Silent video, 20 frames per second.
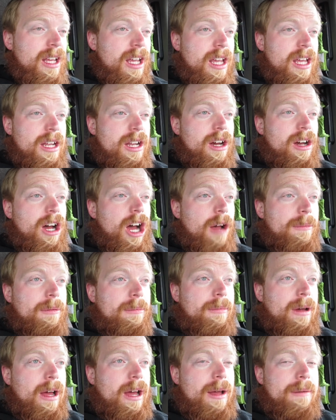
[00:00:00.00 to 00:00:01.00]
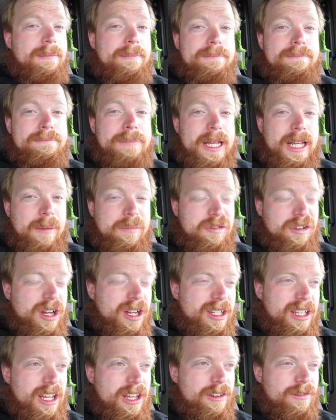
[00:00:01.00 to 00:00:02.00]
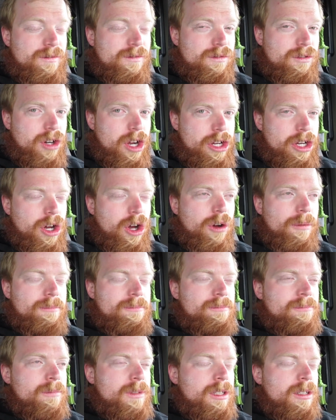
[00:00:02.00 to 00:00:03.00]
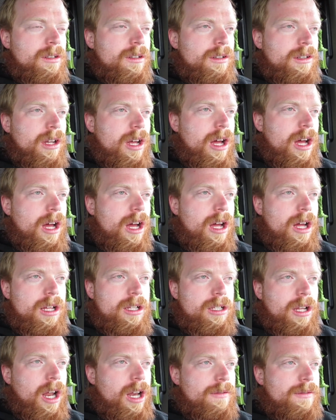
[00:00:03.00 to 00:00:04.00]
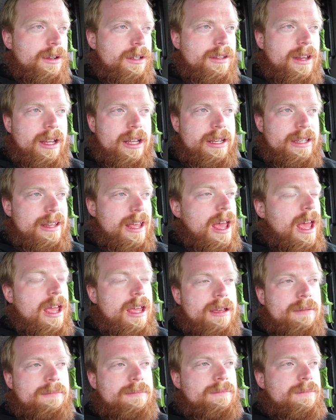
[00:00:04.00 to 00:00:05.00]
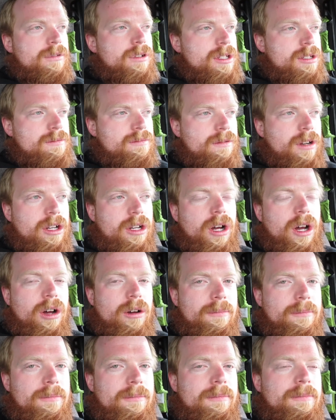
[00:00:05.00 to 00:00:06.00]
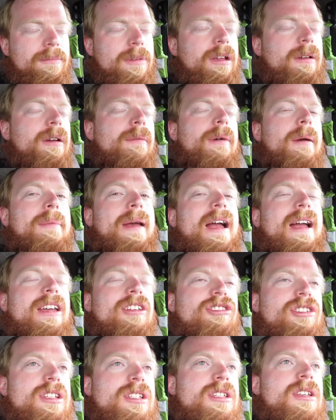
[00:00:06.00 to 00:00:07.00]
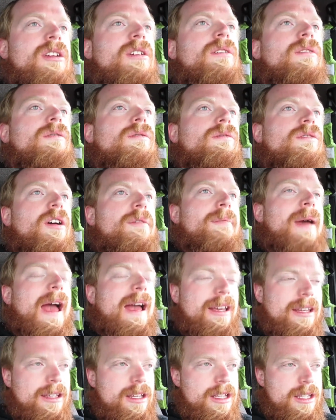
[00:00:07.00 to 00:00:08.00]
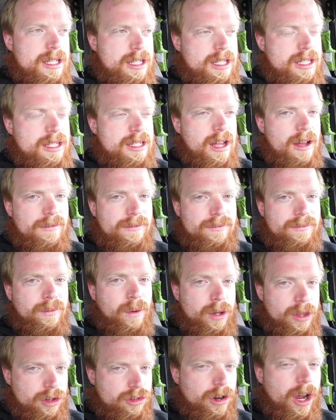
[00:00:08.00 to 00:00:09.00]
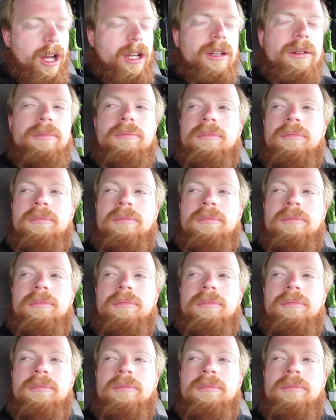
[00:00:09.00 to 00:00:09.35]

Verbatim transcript: and I'll hop in my pickup truck and run home. Uh, not even take a day. Just run home, pick up my packages, run back, because it's stuff for the truck.